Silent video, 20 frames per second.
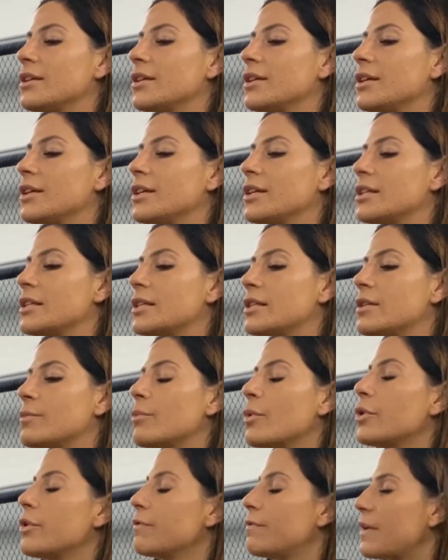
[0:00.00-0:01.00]
it, the
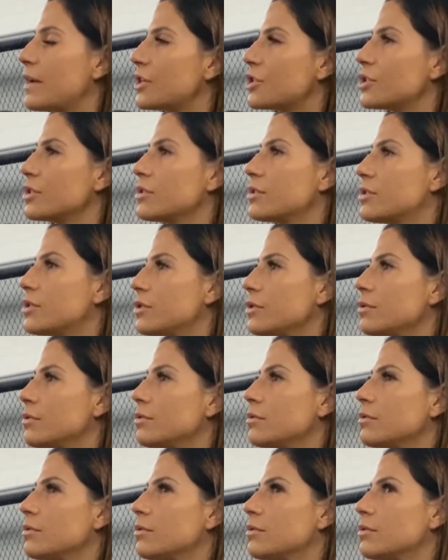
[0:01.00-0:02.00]
motivation
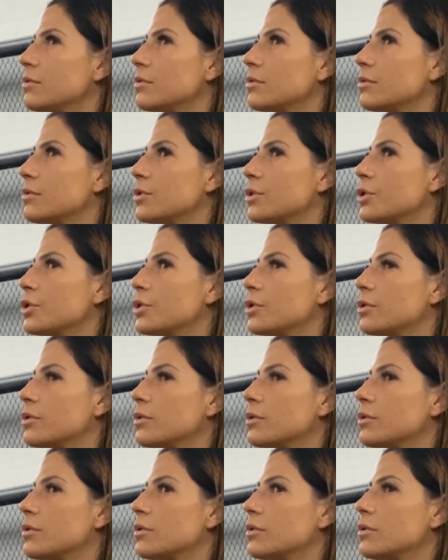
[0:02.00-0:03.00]
to
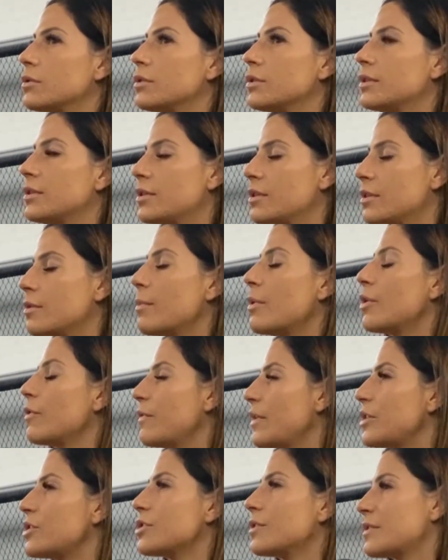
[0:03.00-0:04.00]
the
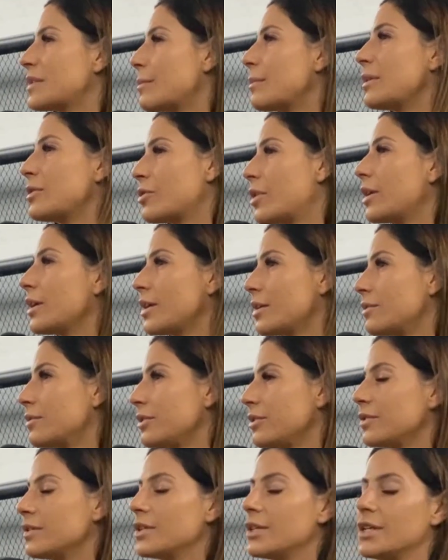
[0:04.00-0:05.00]
motivation of somebody trying to kill
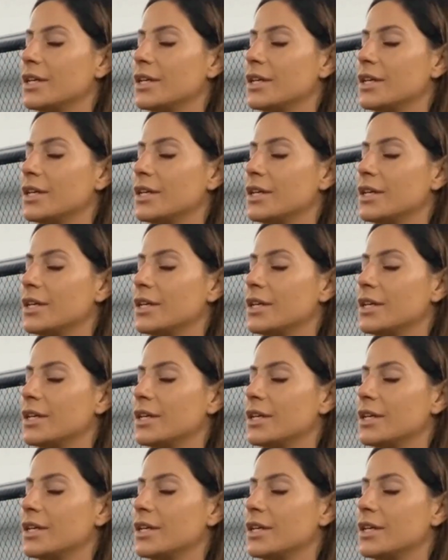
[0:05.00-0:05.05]
you